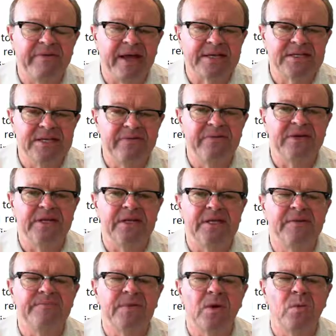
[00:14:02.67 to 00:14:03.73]
of
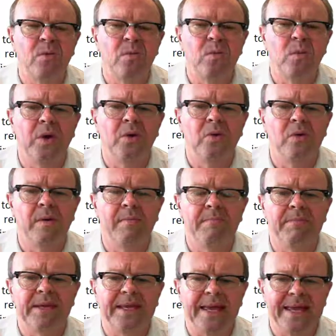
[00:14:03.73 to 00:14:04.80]
activity will
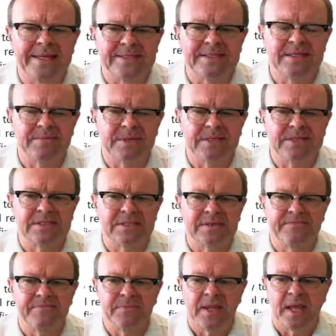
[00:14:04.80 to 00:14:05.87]
be estimates.
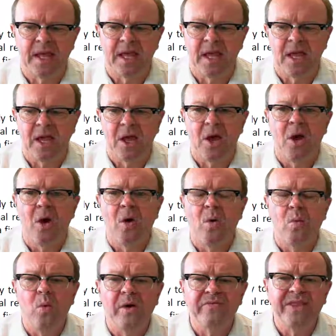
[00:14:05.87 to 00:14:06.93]

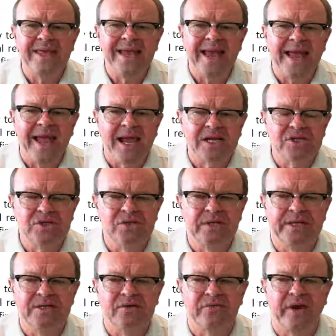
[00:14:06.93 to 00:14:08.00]
What the actual
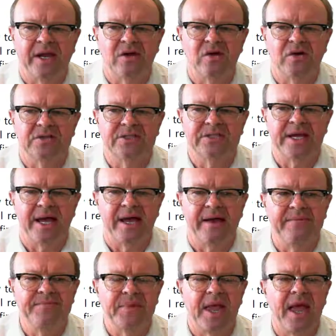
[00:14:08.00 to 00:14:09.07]
indirect costs
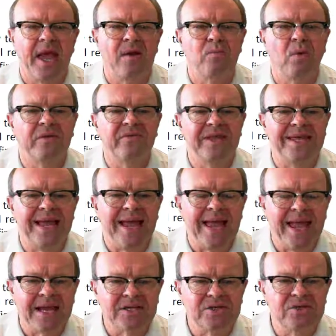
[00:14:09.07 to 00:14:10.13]
are and what the
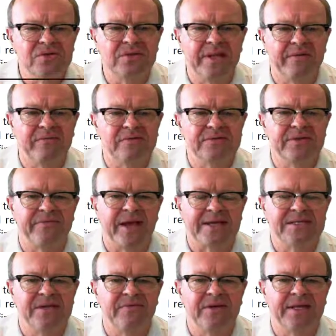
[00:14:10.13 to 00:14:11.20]
actual levels of
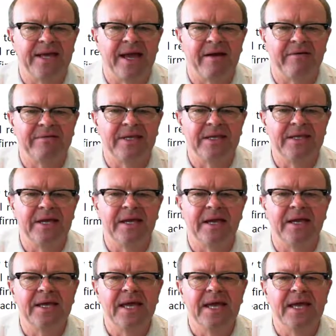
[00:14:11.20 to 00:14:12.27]
activity are in the
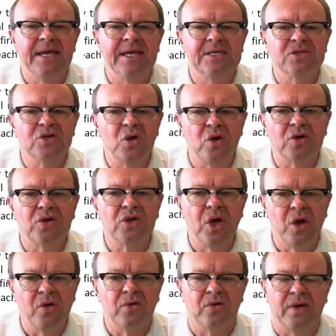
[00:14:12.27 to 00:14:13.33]
year is not
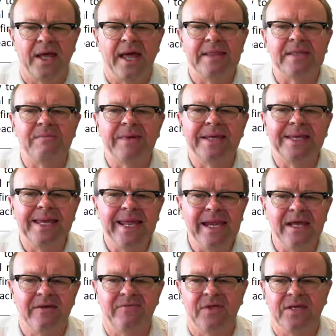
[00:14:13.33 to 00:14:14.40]
known at the
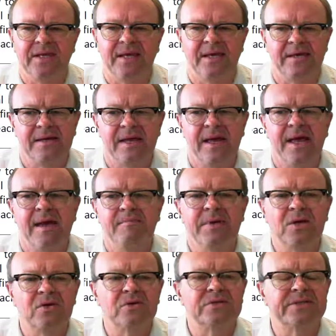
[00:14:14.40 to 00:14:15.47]
beginning of the year
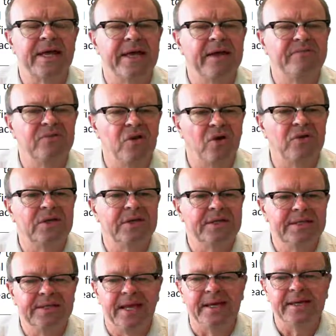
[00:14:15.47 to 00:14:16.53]
because they have not
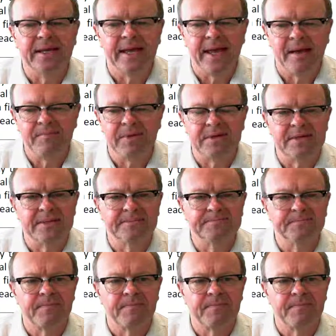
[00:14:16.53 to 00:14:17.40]
yet happened.